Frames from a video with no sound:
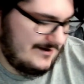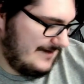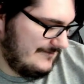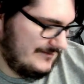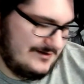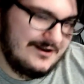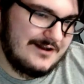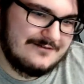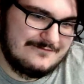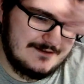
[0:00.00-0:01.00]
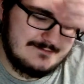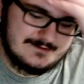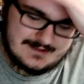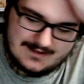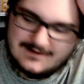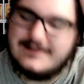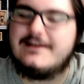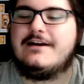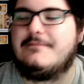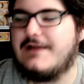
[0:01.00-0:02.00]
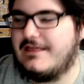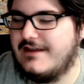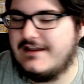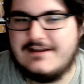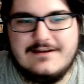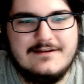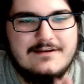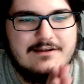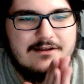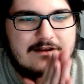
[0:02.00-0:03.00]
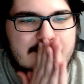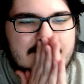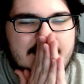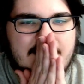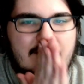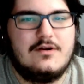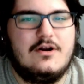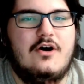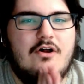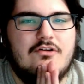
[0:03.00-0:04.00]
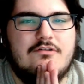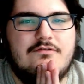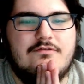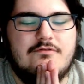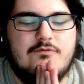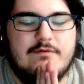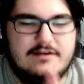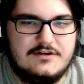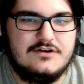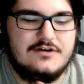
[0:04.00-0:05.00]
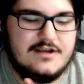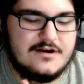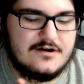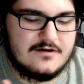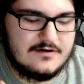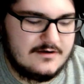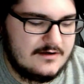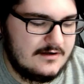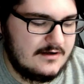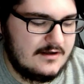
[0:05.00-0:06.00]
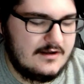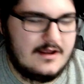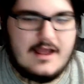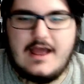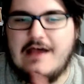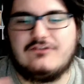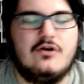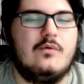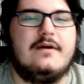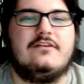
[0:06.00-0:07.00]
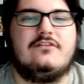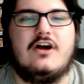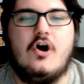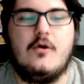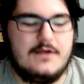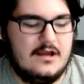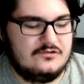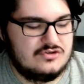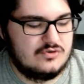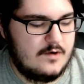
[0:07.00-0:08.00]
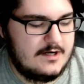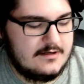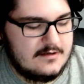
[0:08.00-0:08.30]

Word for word: I really don't know how to feel about that. But I think that all in all, we did good here. As always, I hope you guys enjoyed.